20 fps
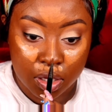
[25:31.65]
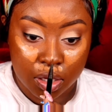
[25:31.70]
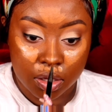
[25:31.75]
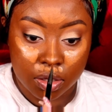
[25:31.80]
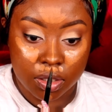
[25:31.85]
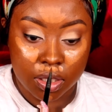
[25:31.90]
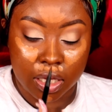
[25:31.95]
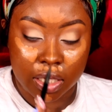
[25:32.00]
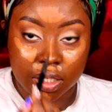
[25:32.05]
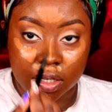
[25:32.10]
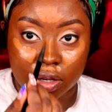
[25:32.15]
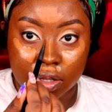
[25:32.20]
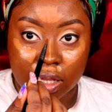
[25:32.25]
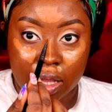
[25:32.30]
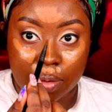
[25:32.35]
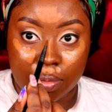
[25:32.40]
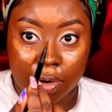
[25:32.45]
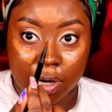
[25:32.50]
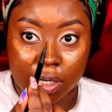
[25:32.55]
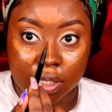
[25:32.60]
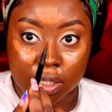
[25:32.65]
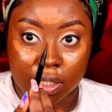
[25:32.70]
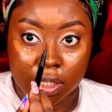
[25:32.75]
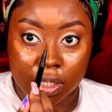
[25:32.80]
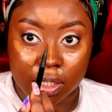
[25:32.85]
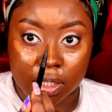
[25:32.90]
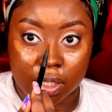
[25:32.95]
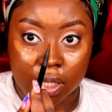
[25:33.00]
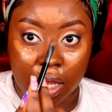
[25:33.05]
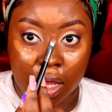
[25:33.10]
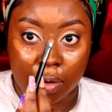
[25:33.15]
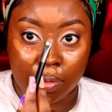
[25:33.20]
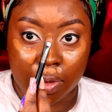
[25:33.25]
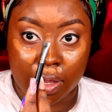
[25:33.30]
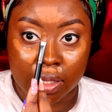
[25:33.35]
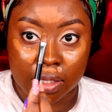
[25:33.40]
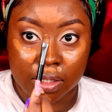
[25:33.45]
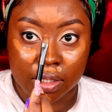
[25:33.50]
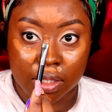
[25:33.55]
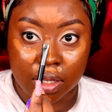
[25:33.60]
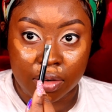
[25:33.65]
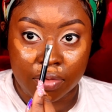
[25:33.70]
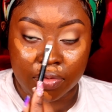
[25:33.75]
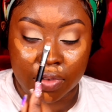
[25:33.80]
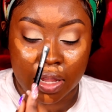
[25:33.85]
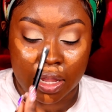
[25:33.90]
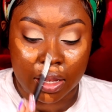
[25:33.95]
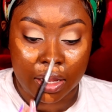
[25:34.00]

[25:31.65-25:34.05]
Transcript: You see I turned that brush sideways instead of flat